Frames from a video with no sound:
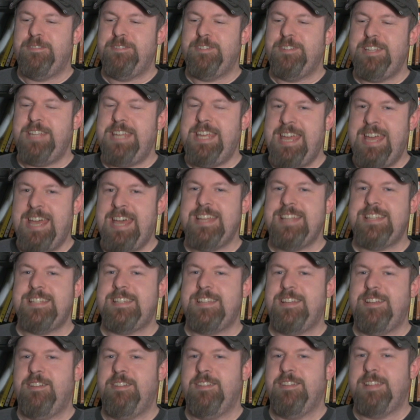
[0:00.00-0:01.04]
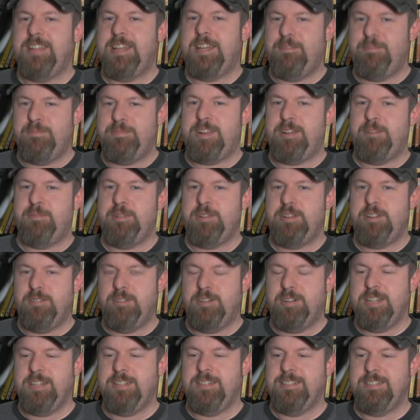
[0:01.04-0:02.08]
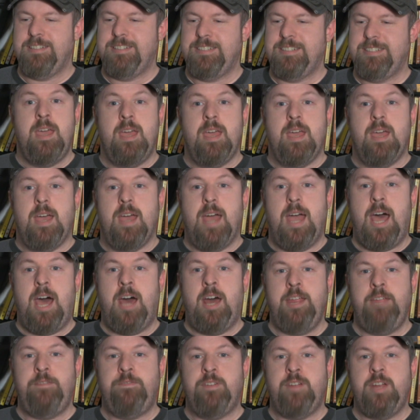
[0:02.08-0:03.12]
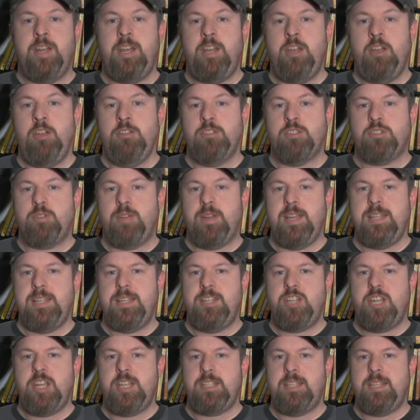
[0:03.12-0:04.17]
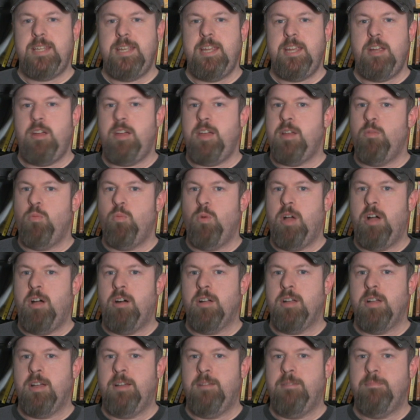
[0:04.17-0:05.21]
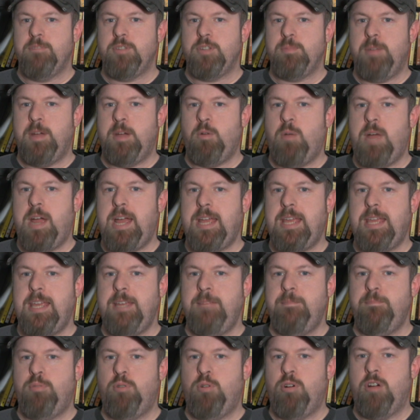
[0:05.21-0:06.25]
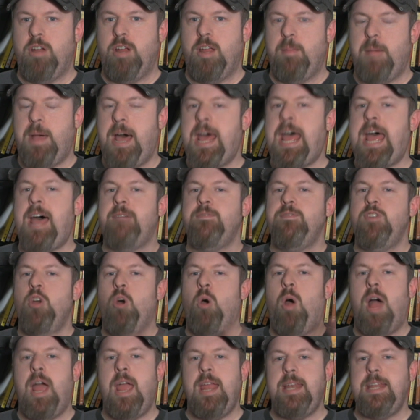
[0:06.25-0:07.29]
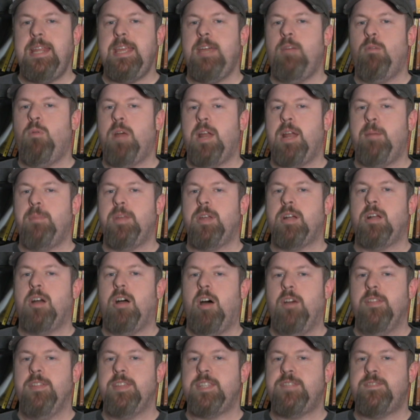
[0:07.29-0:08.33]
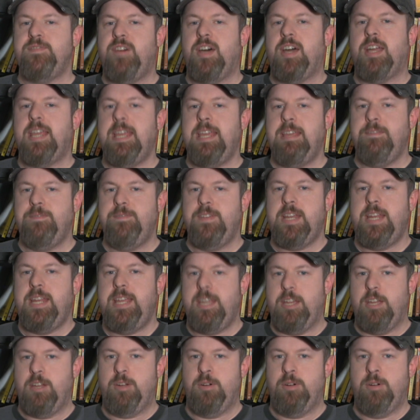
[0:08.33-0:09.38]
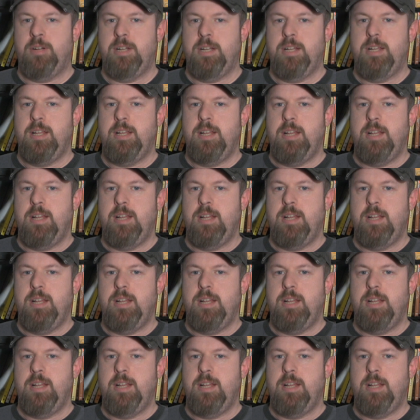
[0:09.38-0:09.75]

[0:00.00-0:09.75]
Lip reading: Yes, I recorded. Howdy friendos, TheKrazyJason here, and welcome to my wacky emporium. I have no idea what I'm going to call this fucking video